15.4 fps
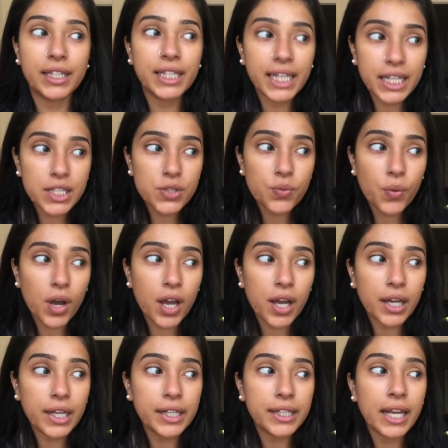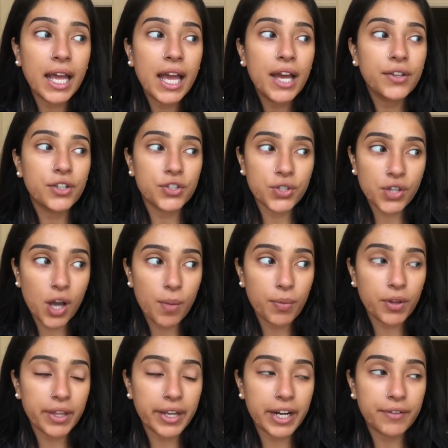NYX one. There's a
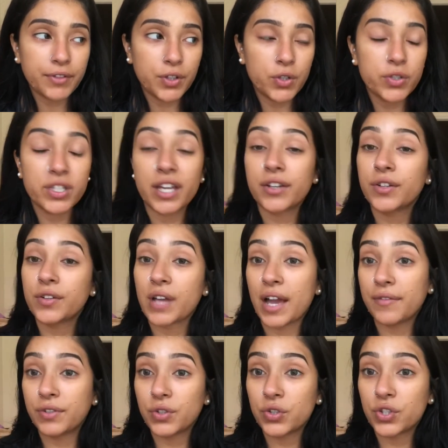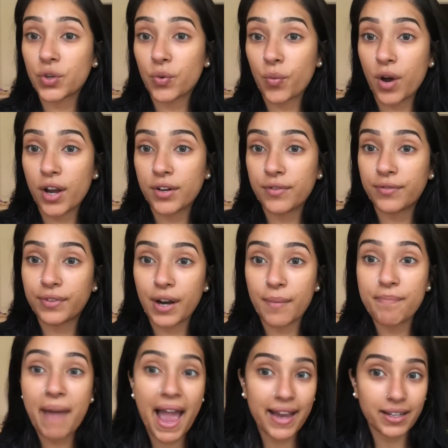couple that I've used. I've used the one
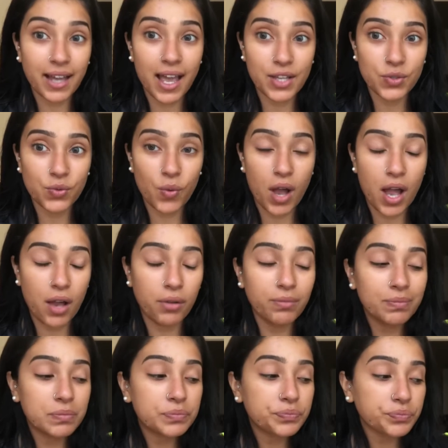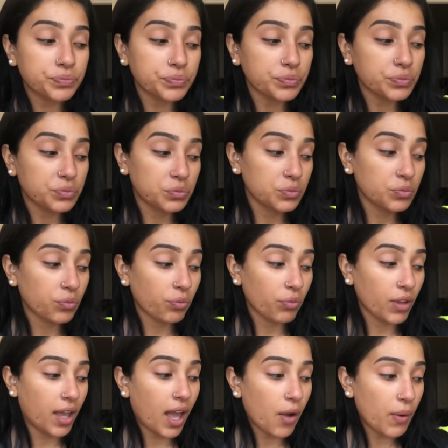from MAC as well.
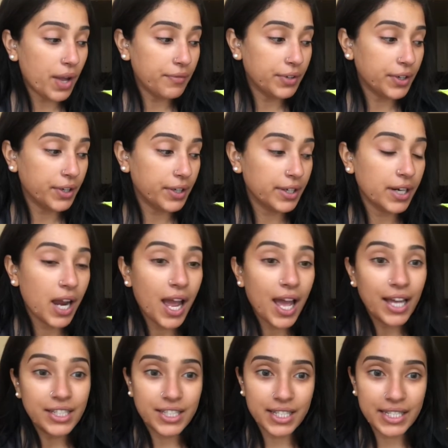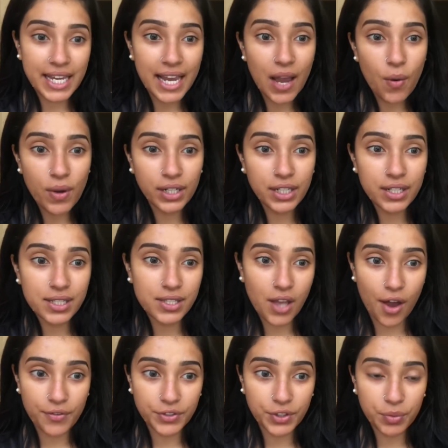However, today I wanted a
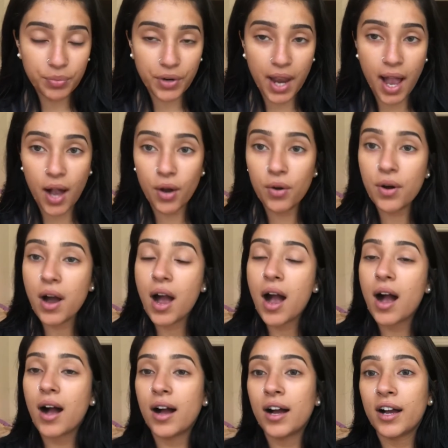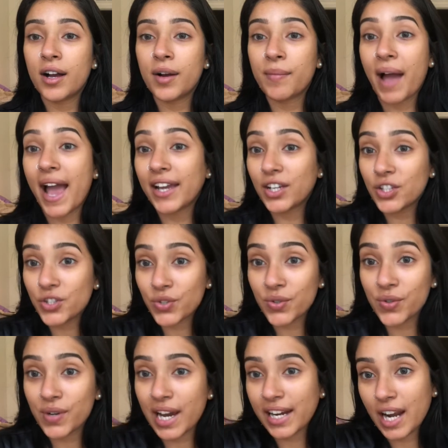softer brow. I can
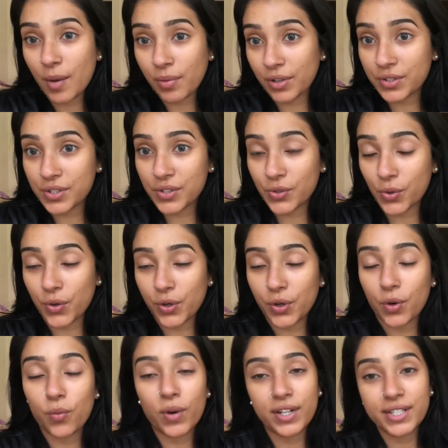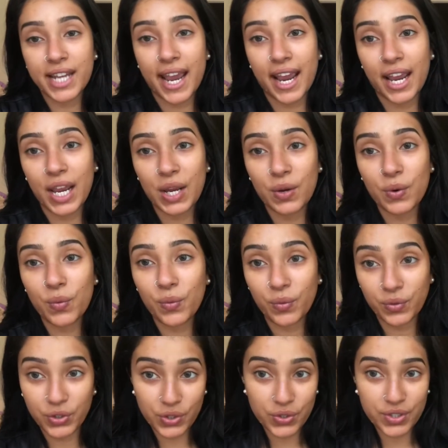do an eyebrow tutorial one day
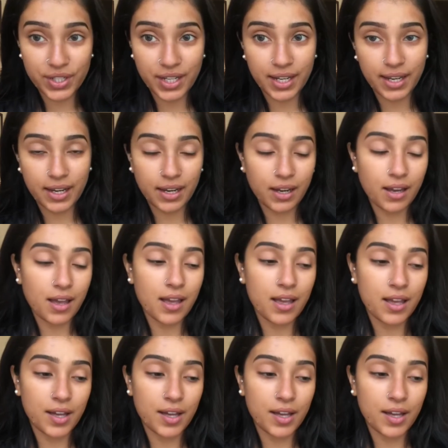using